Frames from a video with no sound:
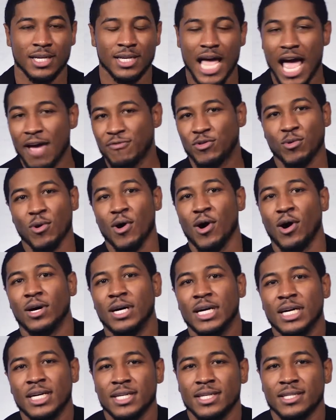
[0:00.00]
After all,
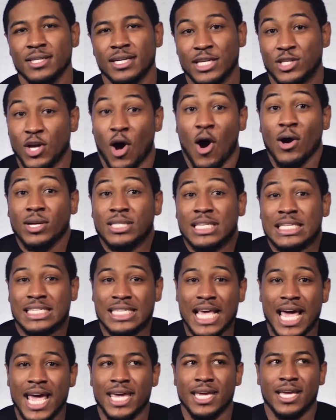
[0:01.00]
it's hard to
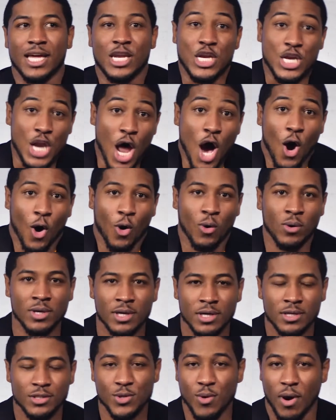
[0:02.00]
say no
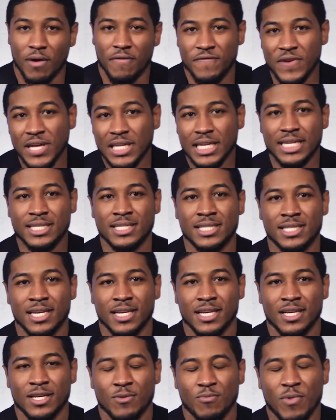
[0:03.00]
to our feelings
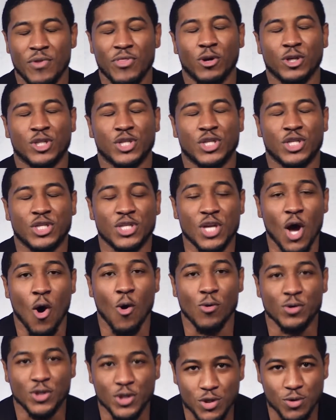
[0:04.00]
when they're
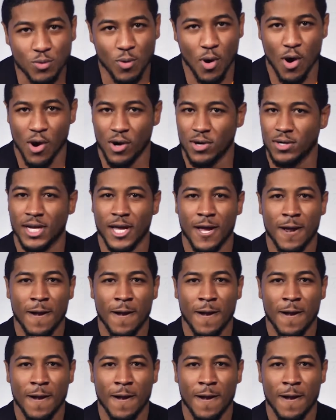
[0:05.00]
so strong.